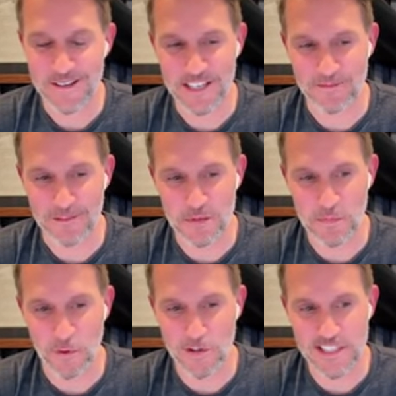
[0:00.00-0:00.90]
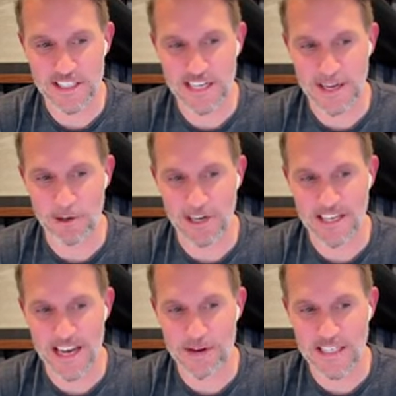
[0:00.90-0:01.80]
those different sports, and when I
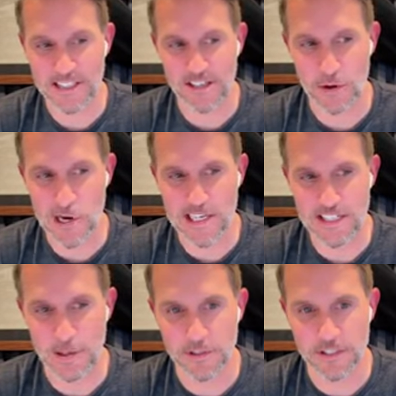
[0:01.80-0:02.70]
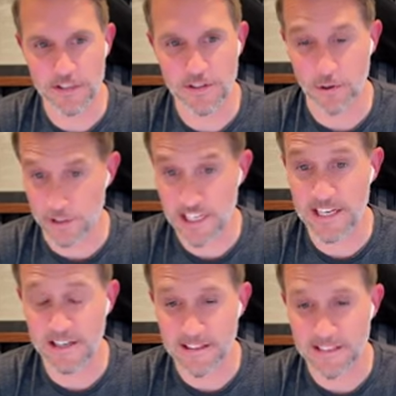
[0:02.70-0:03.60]
came back to the U.S., I was
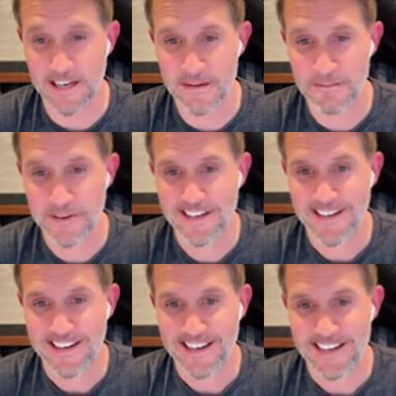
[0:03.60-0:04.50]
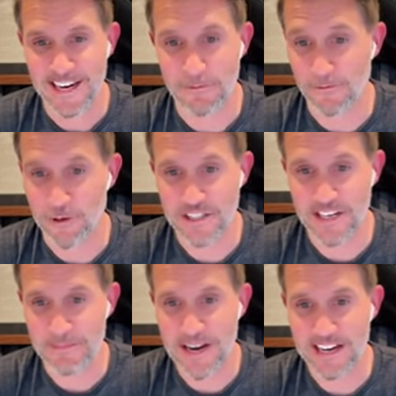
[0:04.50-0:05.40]
13 at the time, um, first
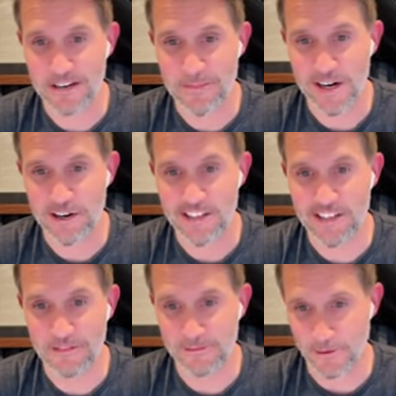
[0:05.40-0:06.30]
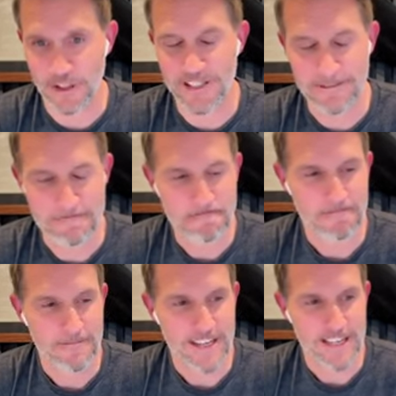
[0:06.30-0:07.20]
time back in America for good,
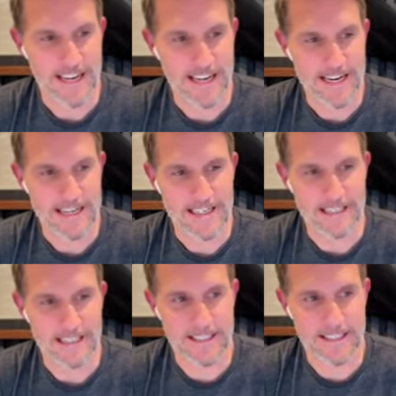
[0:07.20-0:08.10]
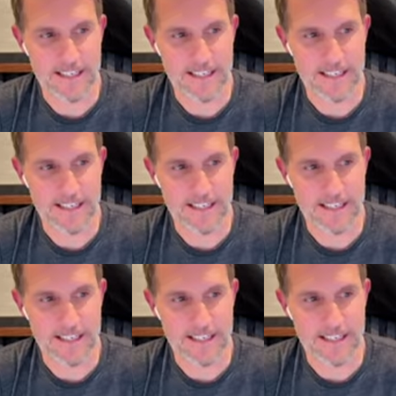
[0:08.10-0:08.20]
and